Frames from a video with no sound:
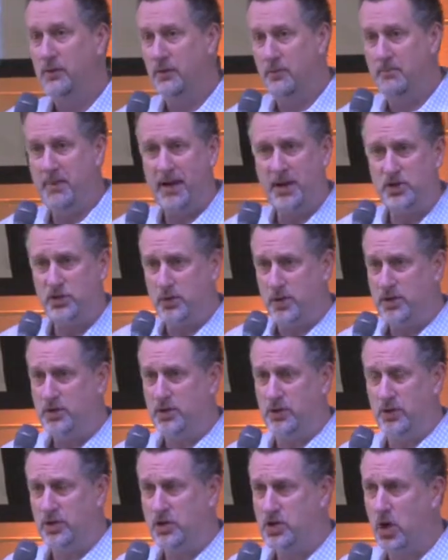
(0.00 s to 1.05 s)
the ministry
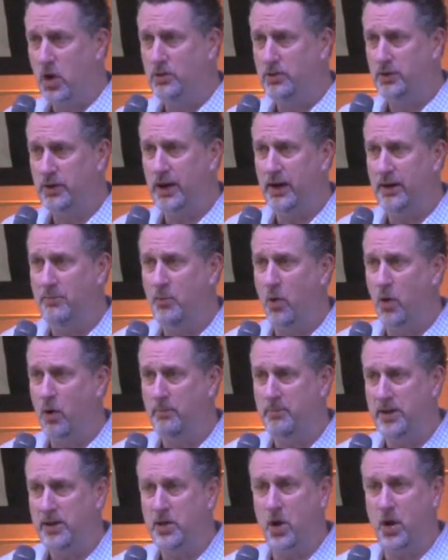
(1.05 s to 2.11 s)
to the children anymore
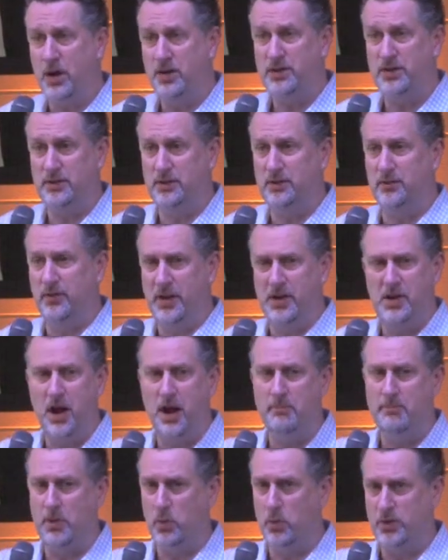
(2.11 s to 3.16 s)
because the
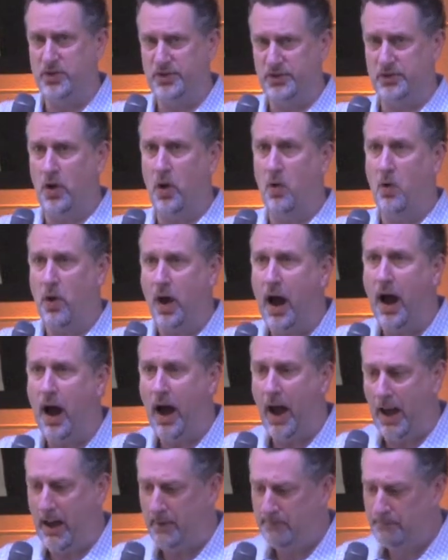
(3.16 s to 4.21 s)
number was so
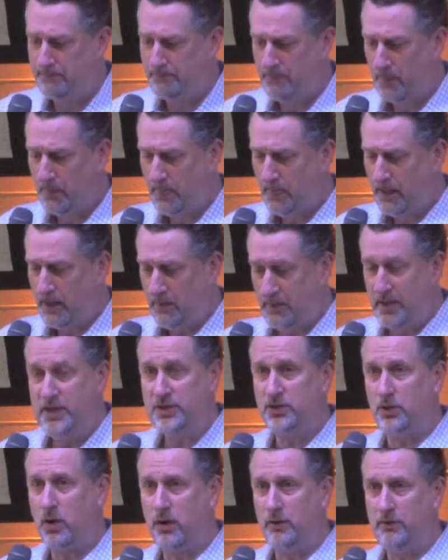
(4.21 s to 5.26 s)
high.
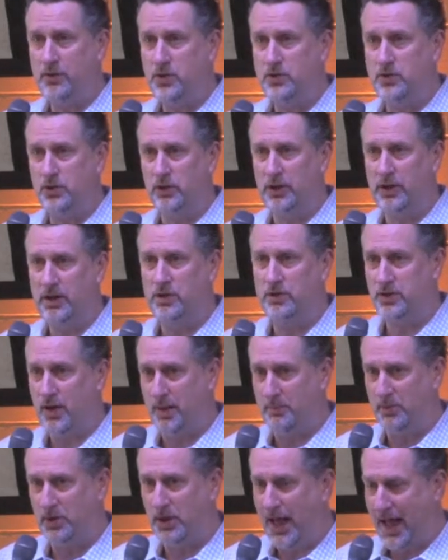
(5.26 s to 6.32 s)
These are our future leaders.
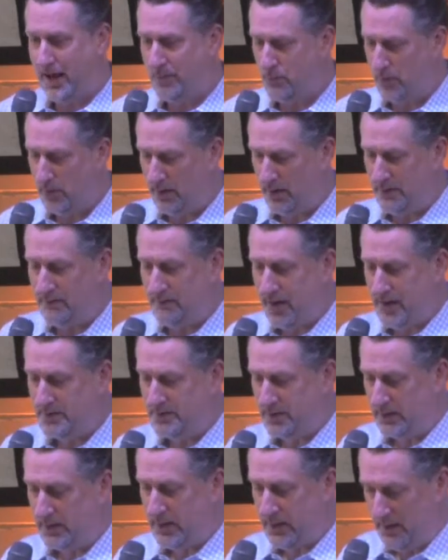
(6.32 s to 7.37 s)
I'm glad we're
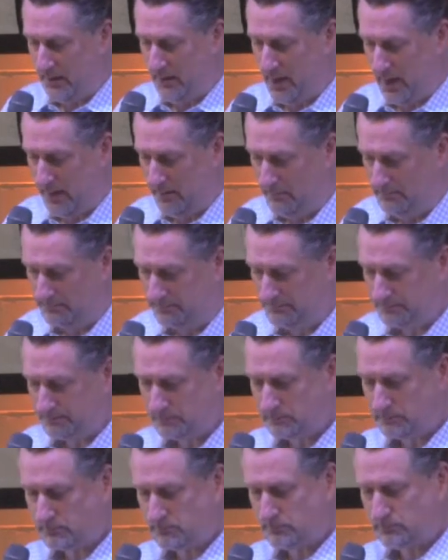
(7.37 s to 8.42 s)
investing in them.
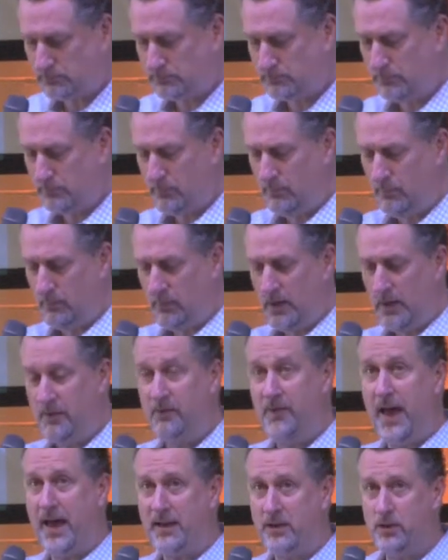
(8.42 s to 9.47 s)

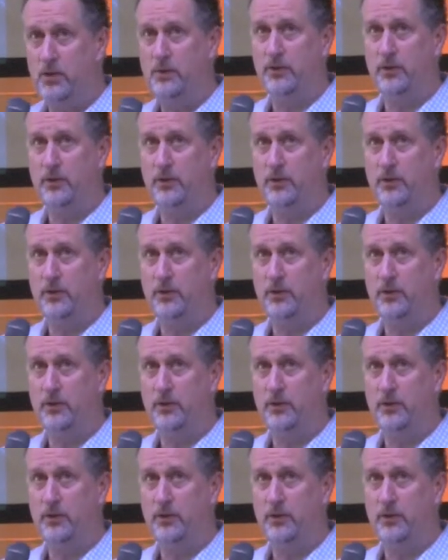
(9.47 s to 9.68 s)
Thank you